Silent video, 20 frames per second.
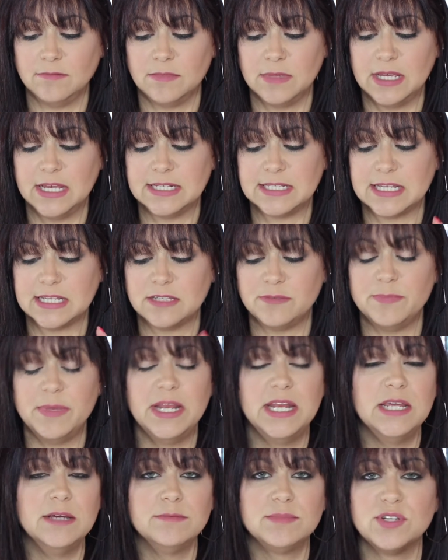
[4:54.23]
it says
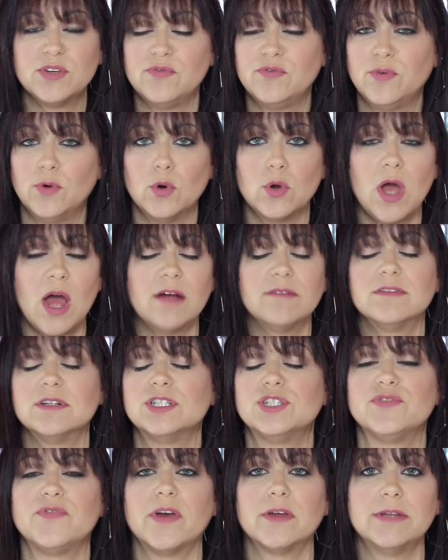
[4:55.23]
medium to full
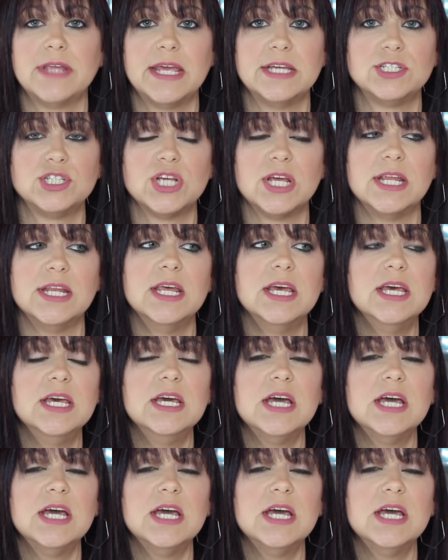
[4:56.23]
coverage foundation.